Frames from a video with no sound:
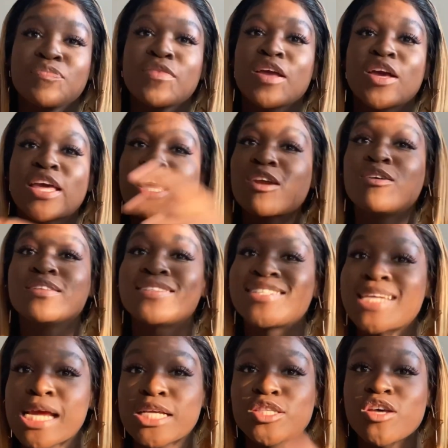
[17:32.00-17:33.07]
Get on
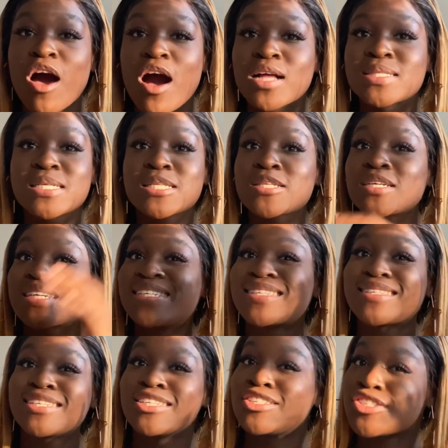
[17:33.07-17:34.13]
TikTok. TikTok has
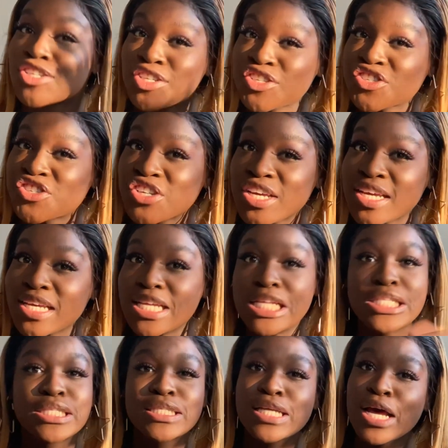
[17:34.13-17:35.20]

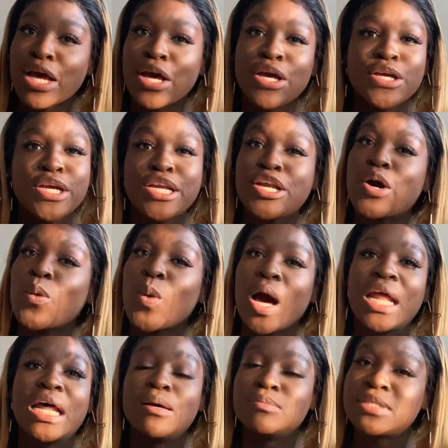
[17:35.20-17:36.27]
suggestions. You know
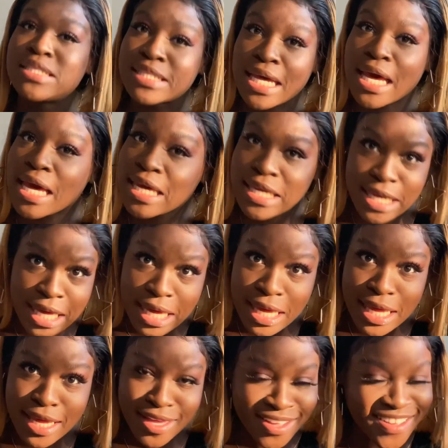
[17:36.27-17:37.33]
what I'm
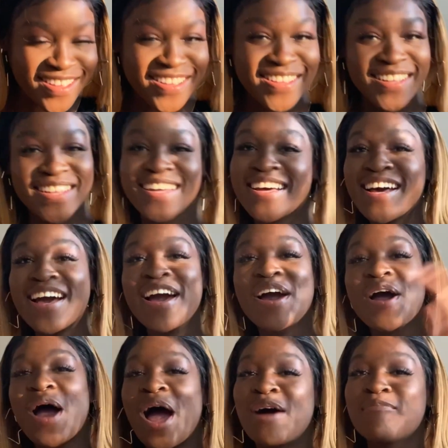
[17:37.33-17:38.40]
saying.
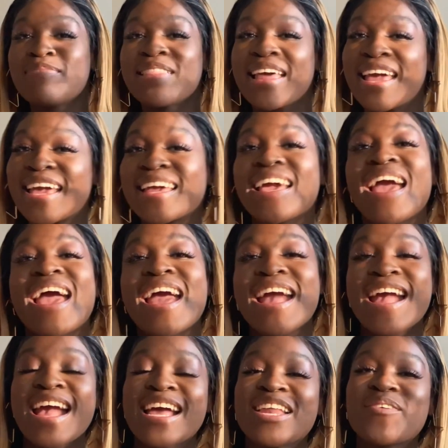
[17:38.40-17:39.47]
I'm playing.
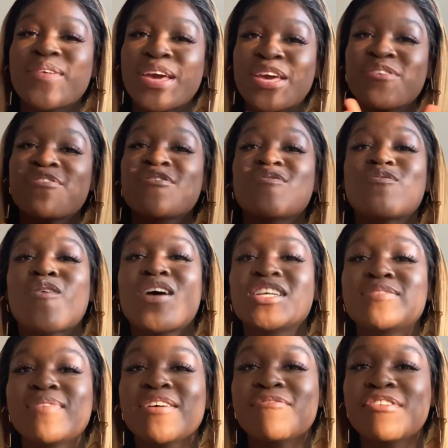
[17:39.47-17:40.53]
Anyway, if you've
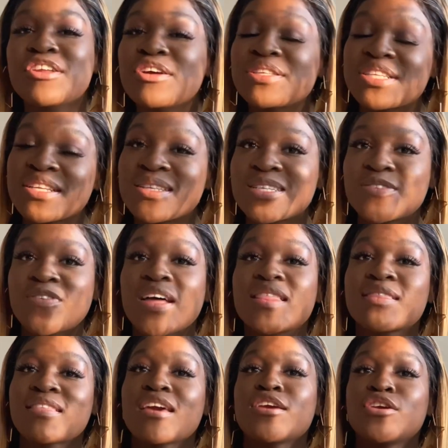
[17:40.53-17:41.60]
watched my video till this far,
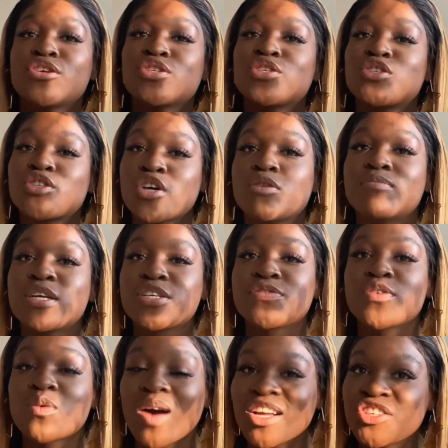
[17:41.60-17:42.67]
thank you so much
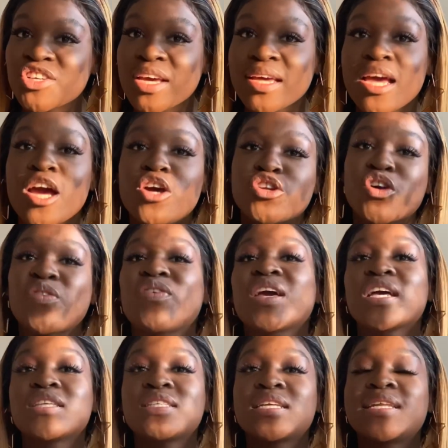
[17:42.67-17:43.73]
for watching. Don't
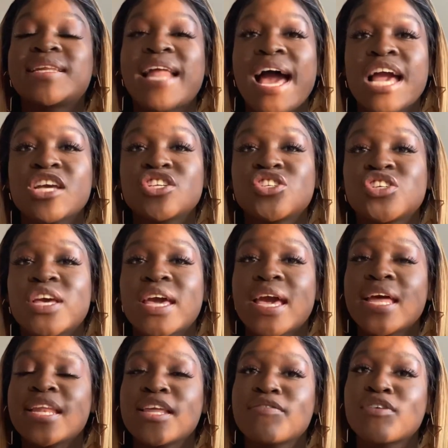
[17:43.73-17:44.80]
forget to like, share,
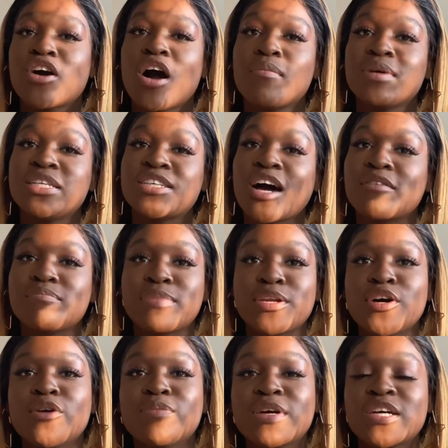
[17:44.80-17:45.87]
and leave a comment down
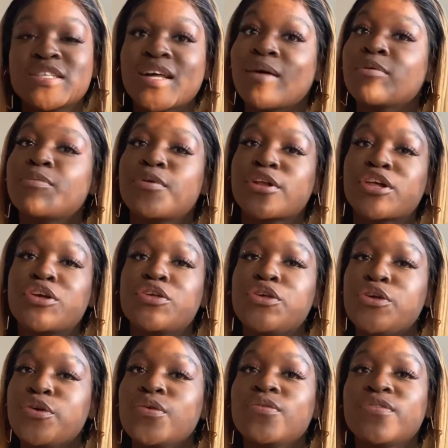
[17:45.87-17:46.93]
below, because I'll be bringing
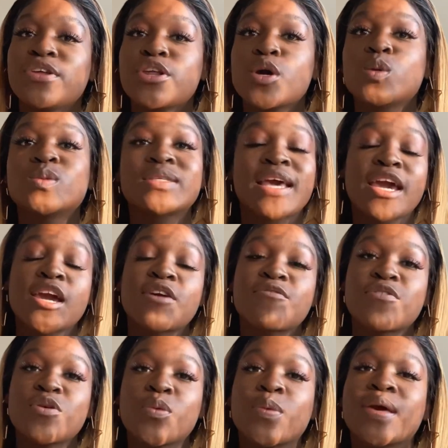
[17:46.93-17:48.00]
new videos
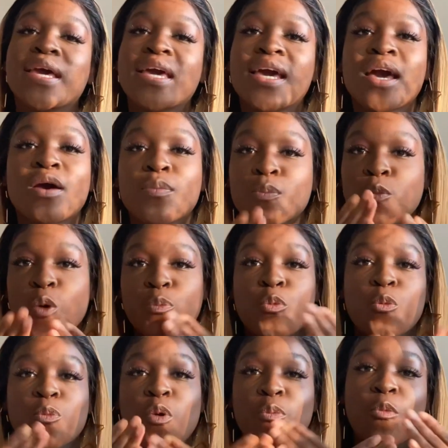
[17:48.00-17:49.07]
every week.
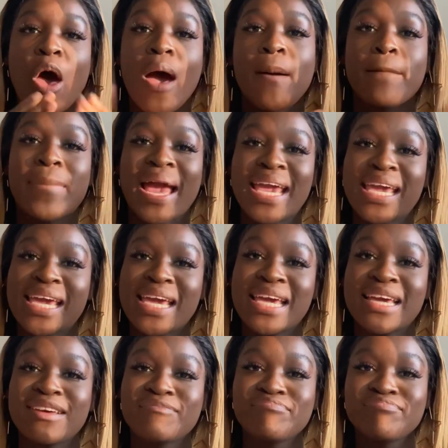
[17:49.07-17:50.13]
Bye.